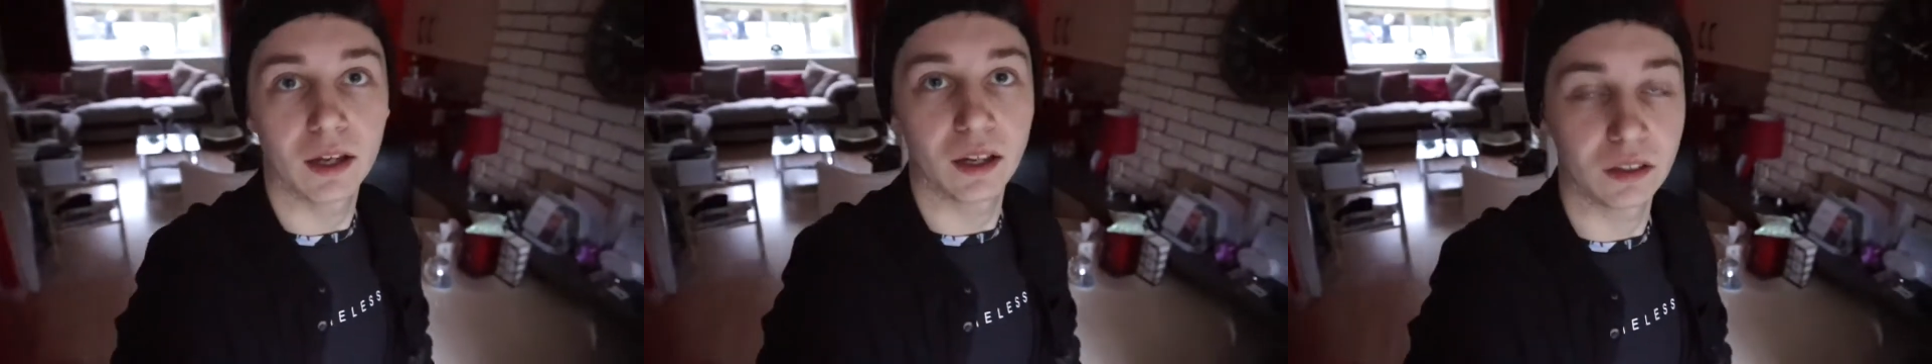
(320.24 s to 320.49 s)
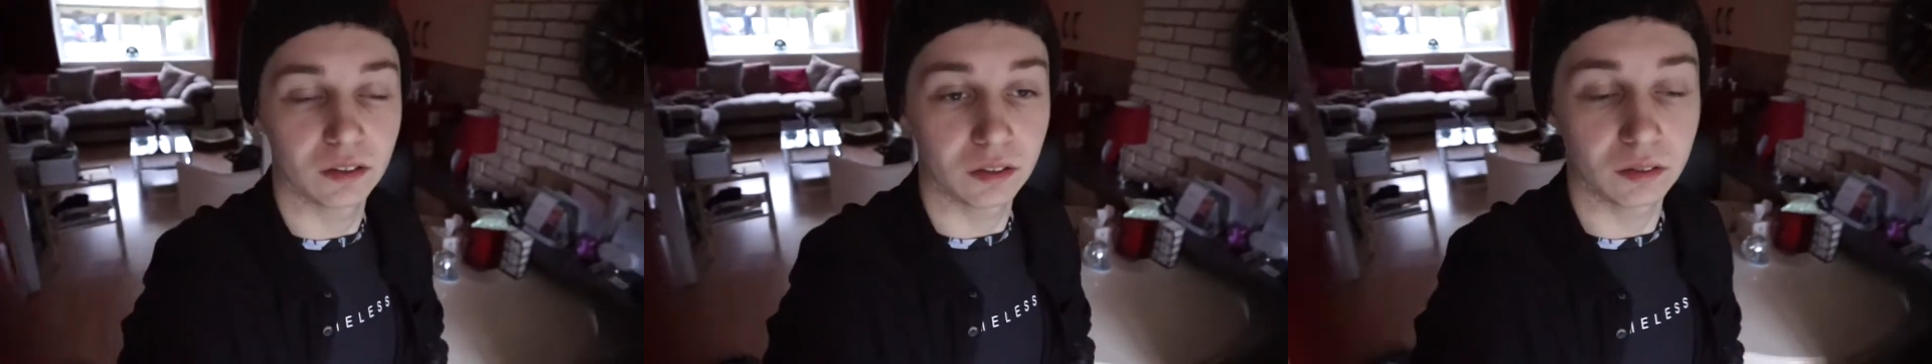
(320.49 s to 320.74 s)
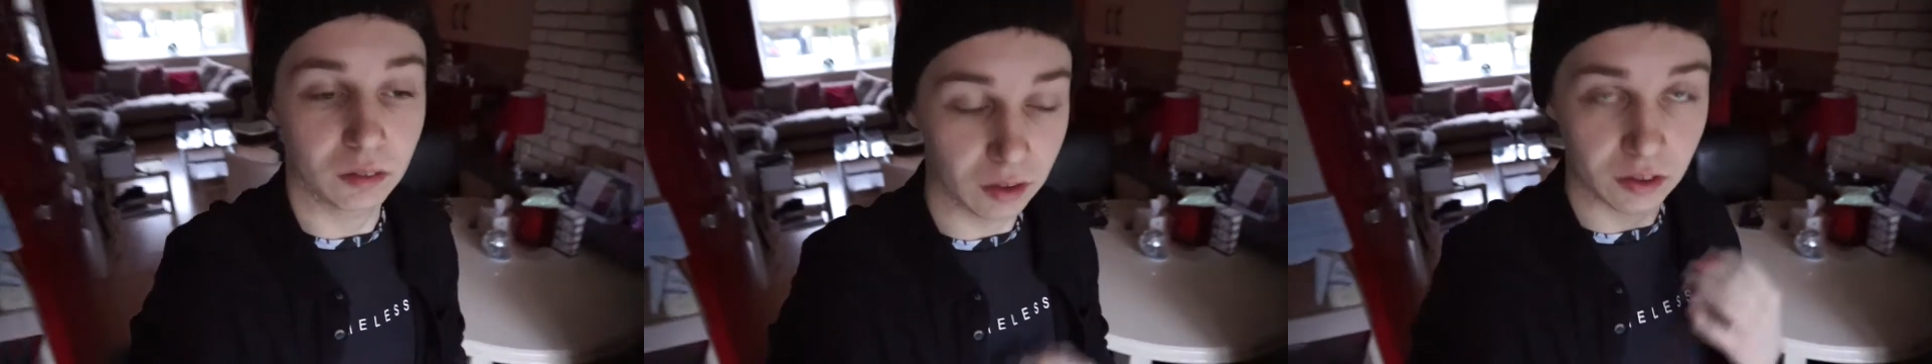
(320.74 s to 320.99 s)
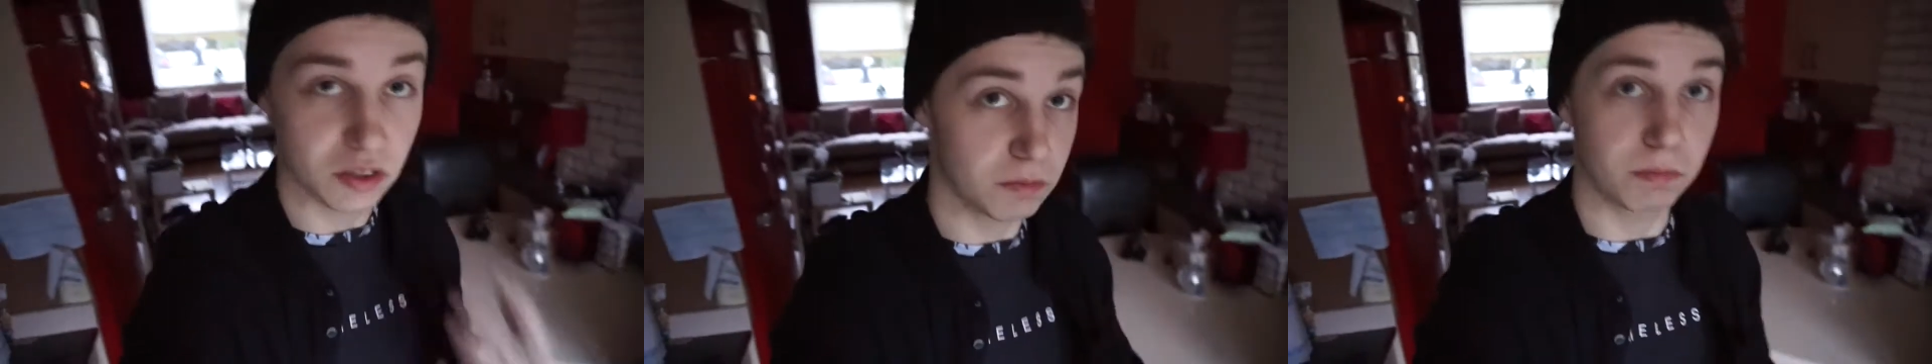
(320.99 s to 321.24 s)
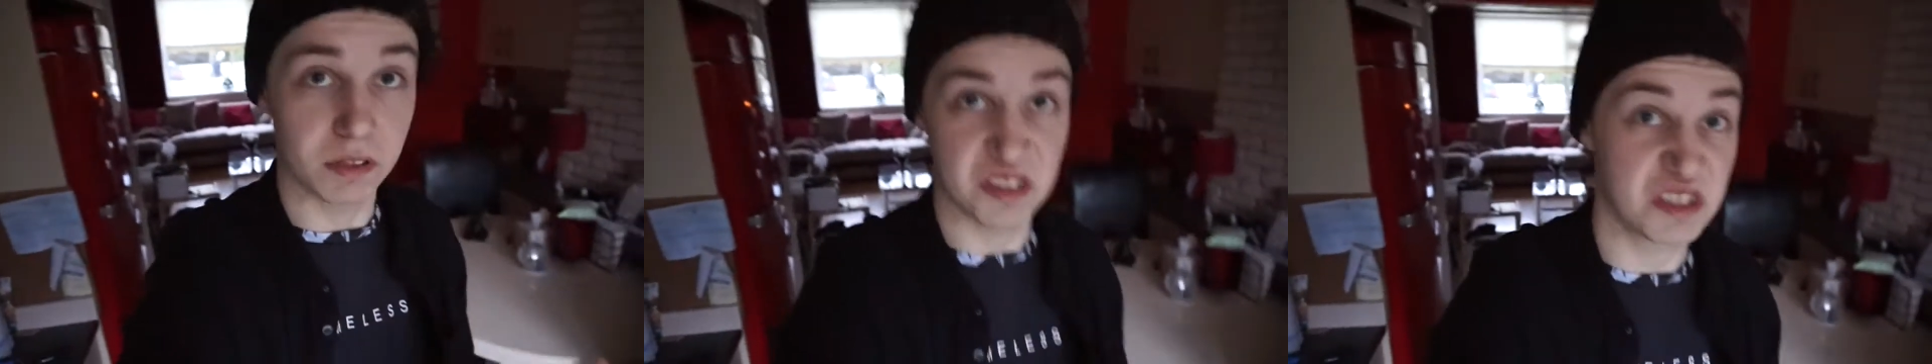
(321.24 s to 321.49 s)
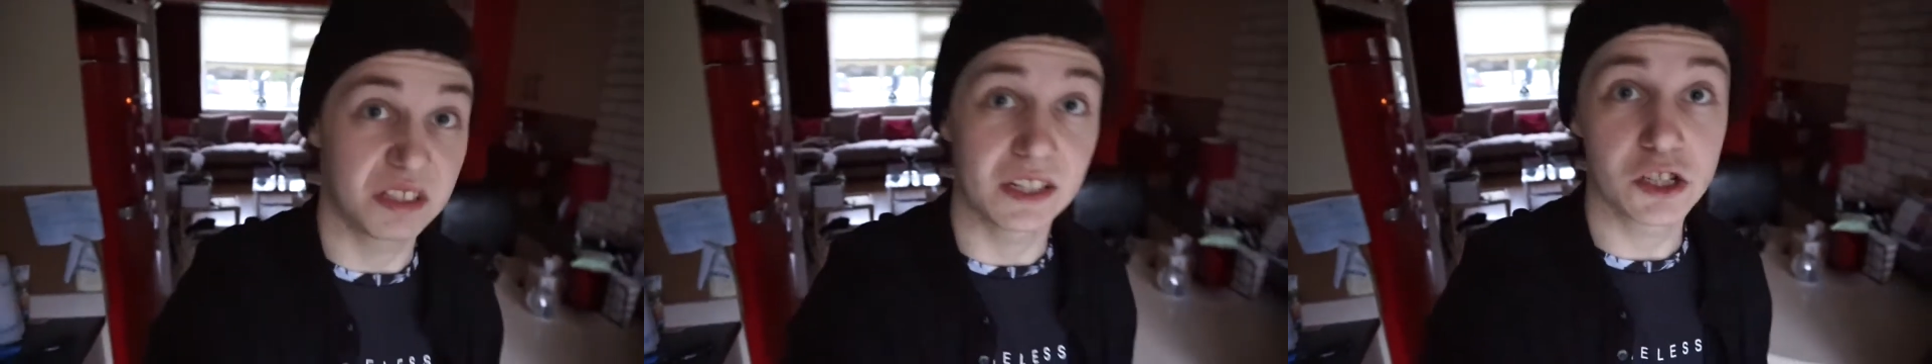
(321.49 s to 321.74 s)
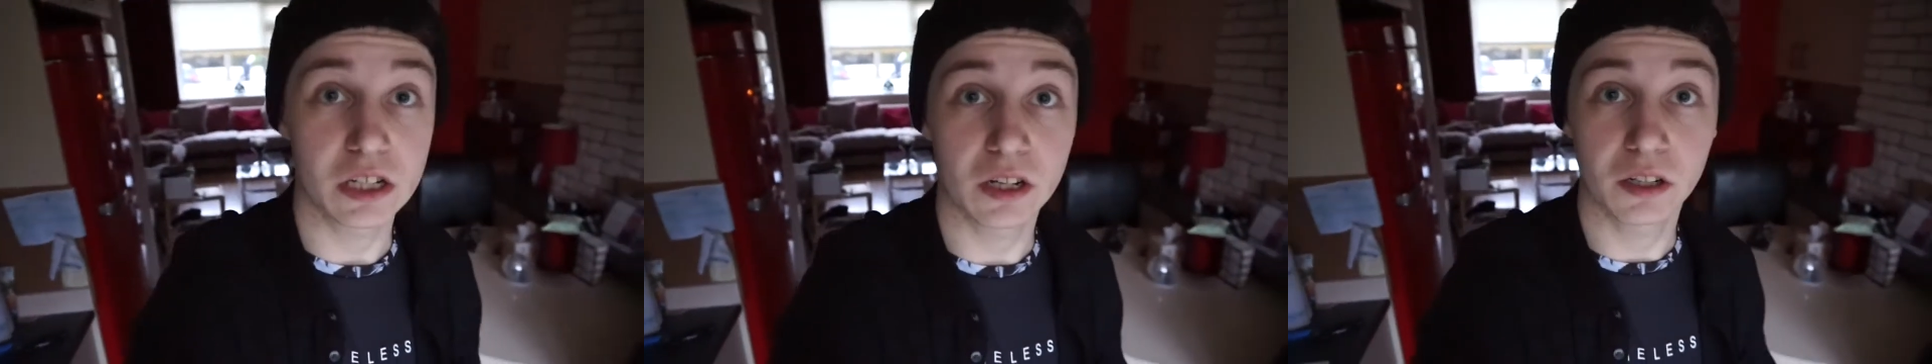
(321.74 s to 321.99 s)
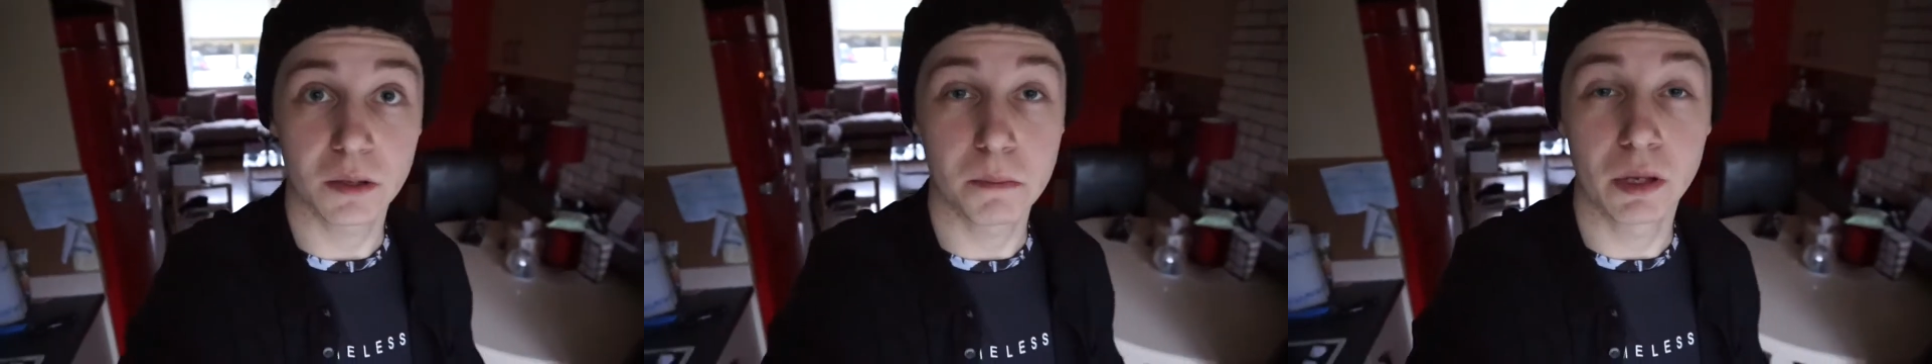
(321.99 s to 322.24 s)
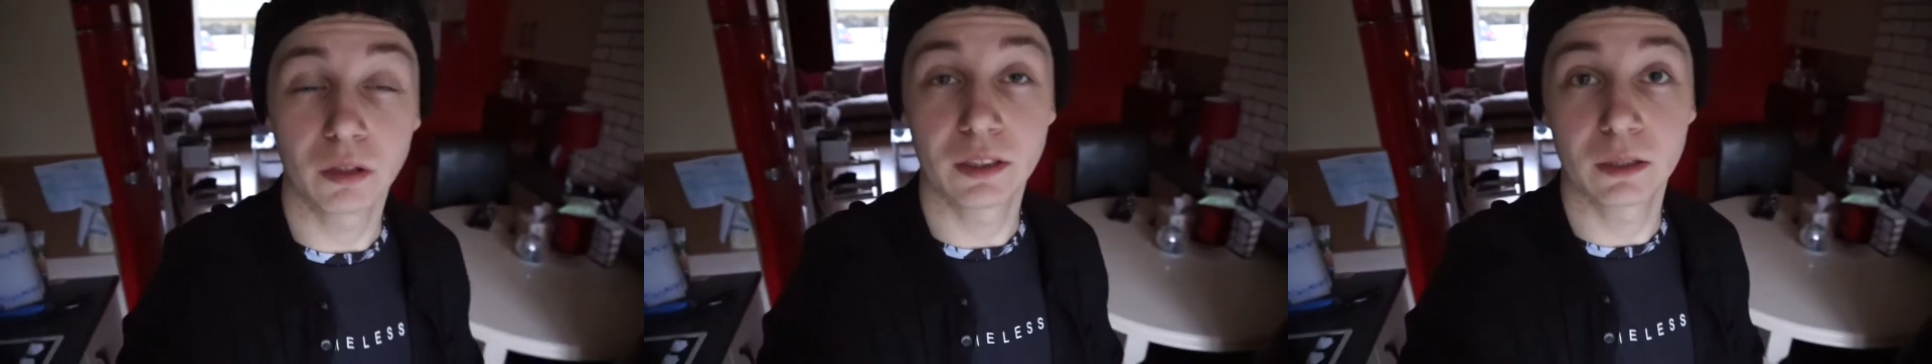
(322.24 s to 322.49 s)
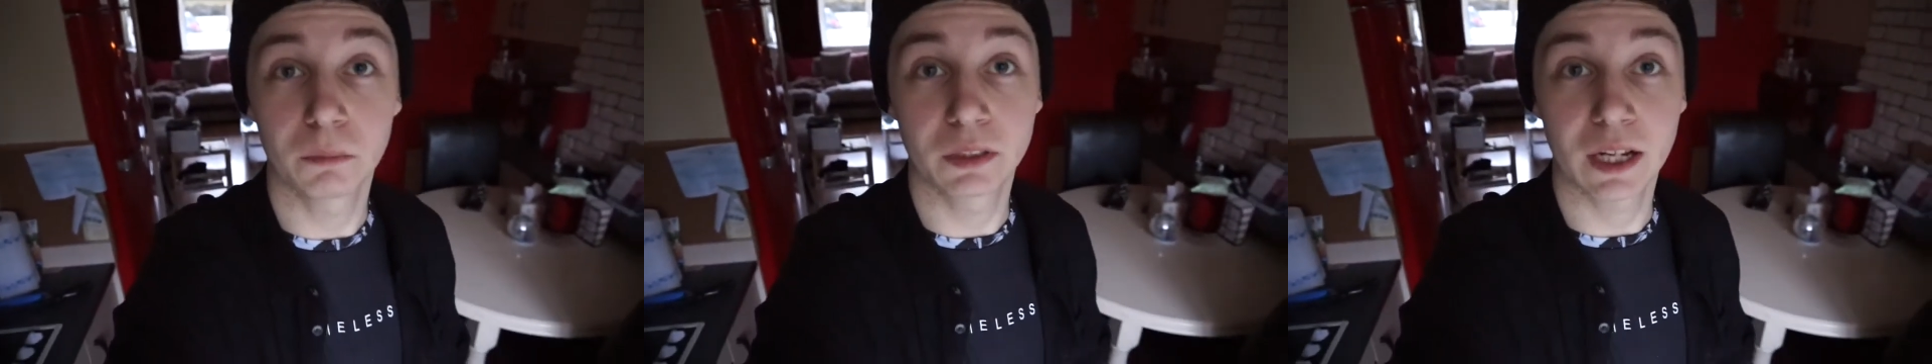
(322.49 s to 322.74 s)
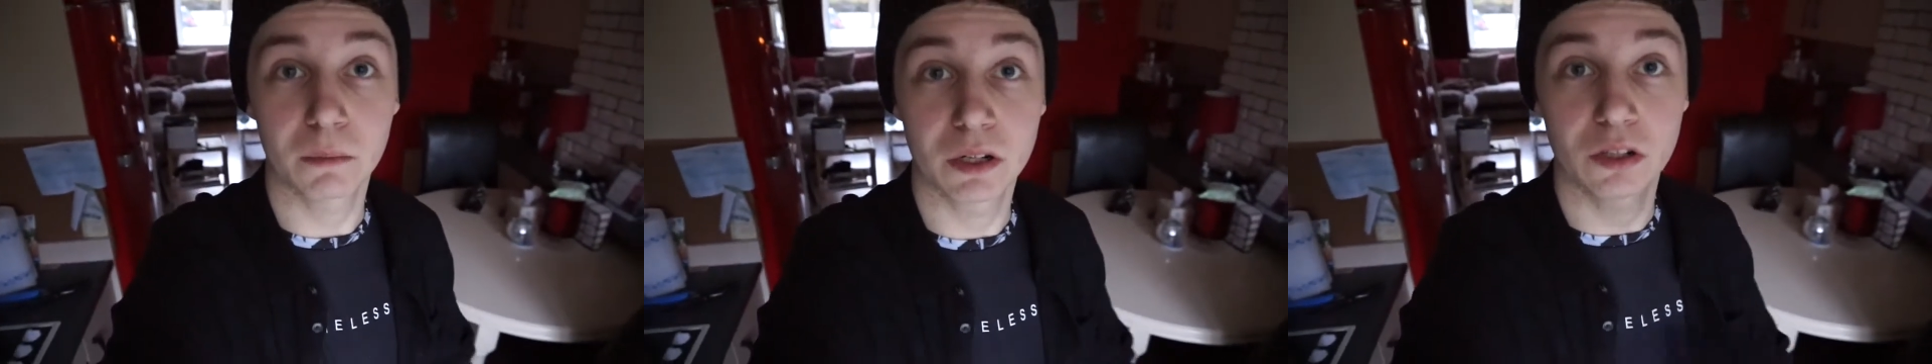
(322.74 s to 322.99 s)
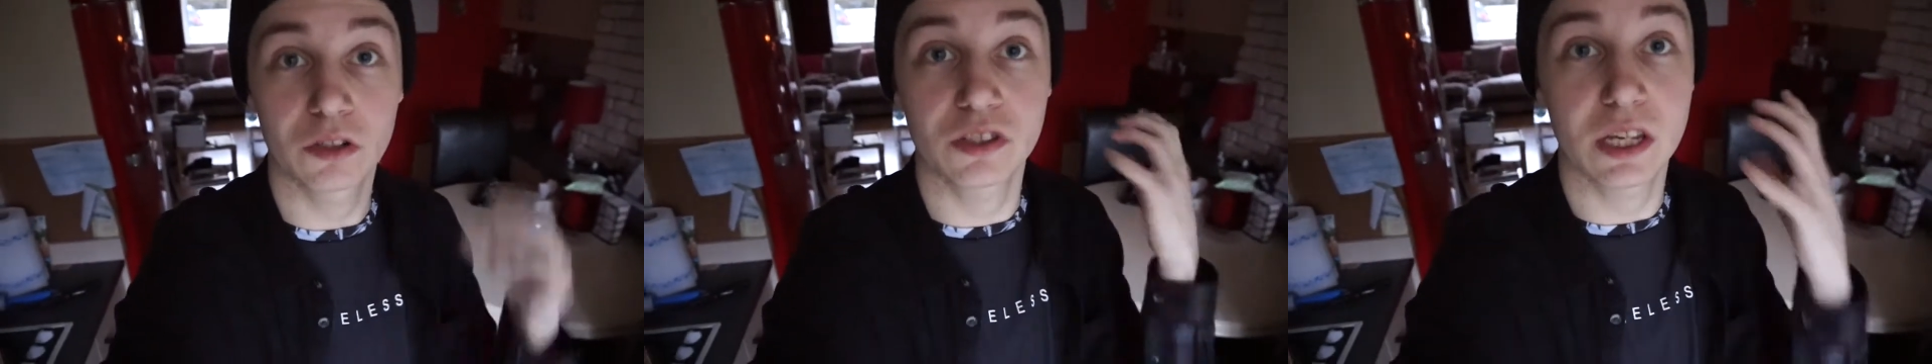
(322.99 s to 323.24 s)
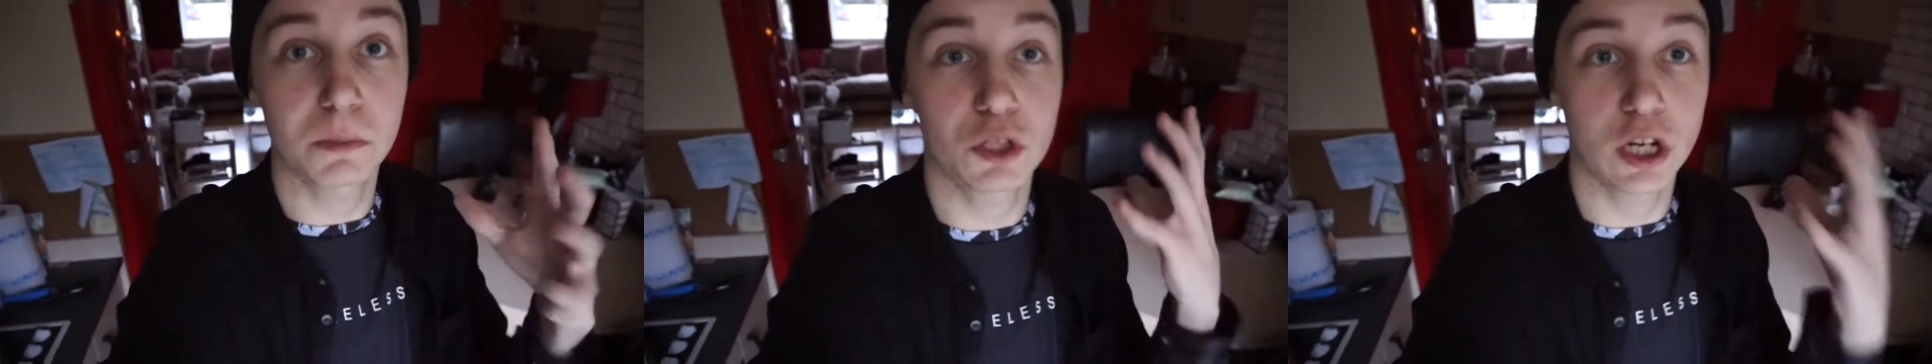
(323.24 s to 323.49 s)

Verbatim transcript: And it's, it's literally kind of built in camera, it just keeps